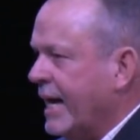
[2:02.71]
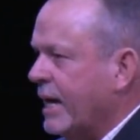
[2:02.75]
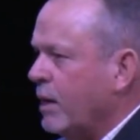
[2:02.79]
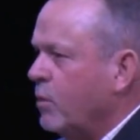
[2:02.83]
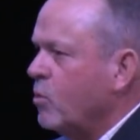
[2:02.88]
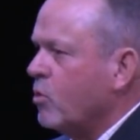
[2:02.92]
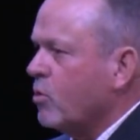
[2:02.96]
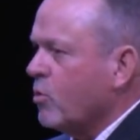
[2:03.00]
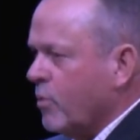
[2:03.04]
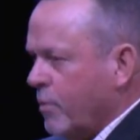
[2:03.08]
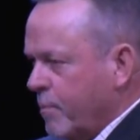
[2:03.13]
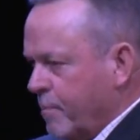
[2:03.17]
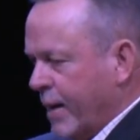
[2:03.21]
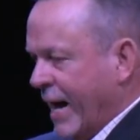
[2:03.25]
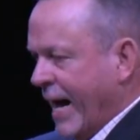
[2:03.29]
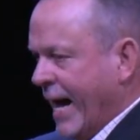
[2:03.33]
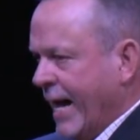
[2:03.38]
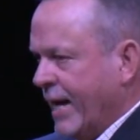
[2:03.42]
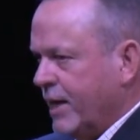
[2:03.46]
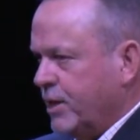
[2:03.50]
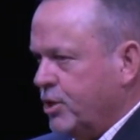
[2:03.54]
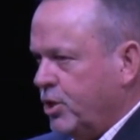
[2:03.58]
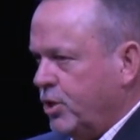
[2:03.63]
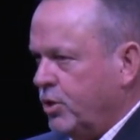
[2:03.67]
I want to
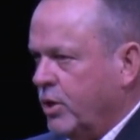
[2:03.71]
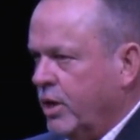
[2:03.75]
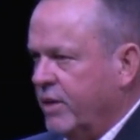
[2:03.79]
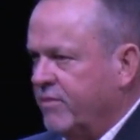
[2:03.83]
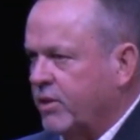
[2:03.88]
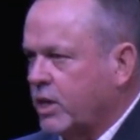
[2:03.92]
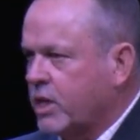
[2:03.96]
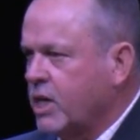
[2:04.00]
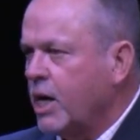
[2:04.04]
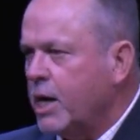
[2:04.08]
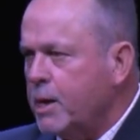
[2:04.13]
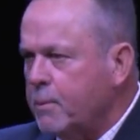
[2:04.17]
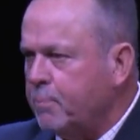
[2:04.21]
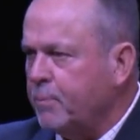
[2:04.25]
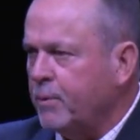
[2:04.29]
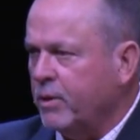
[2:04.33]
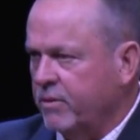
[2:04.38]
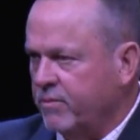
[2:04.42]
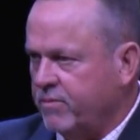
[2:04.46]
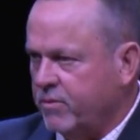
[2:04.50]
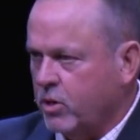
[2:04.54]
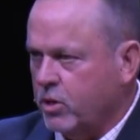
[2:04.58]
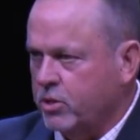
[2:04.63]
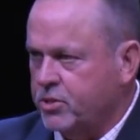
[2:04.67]
remind you of a couple of
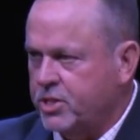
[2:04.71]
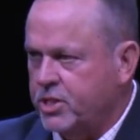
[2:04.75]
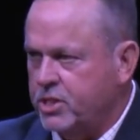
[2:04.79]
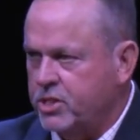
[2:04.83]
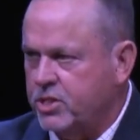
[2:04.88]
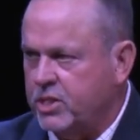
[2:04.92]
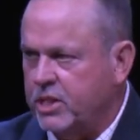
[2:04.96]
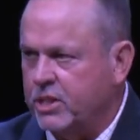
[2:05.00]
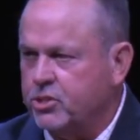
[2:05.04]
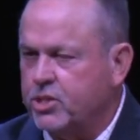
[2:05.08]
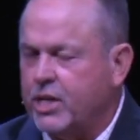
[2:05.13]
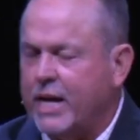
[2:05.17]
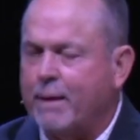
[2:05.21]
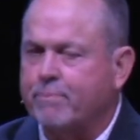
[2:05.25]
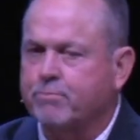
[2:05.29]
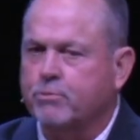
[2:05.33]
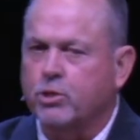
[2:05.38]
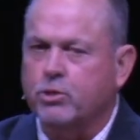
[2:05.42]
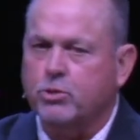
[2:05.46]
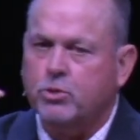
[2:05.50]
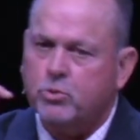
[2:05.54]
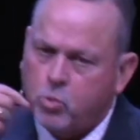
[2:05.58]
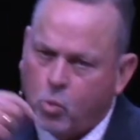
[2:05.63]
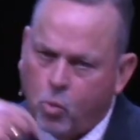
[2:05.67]
verses in chapter
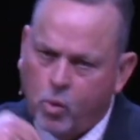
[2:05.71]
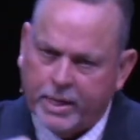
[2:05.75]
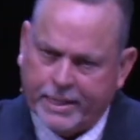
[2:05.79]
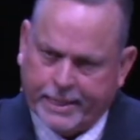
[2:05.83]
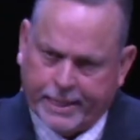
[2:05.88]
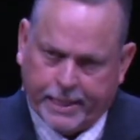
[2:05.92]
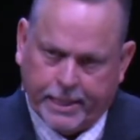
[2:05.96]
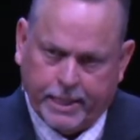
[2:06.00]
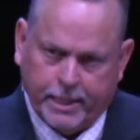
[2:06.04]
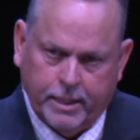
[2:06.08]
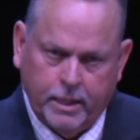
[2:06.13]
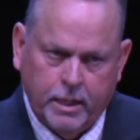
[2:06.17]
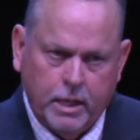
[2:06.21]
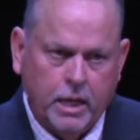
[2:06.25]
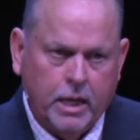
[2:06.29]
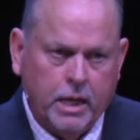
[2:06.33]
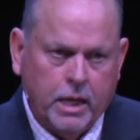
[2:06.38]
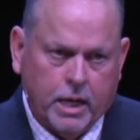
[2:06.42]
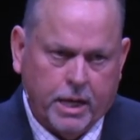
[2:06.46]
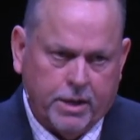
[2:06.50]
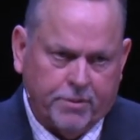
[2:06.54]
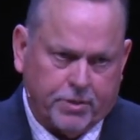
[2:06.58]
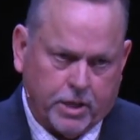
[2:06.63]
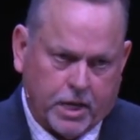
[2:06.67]
20
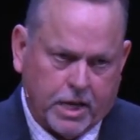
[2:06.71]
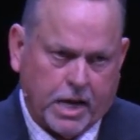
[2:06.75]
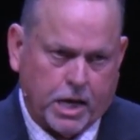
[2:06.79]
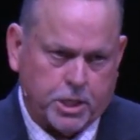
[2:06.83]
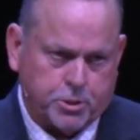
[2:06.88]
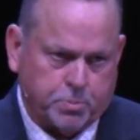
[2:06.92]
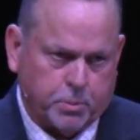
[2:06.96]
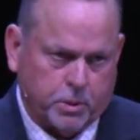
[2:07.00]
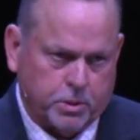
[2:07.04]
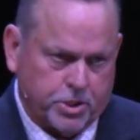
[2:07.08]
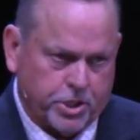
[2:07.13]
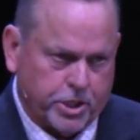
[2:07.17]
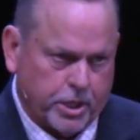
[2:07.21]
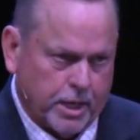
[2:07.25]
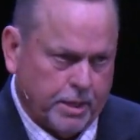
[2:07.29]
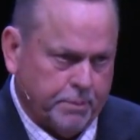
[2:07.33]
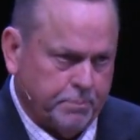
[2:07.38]
of the Gospel of John,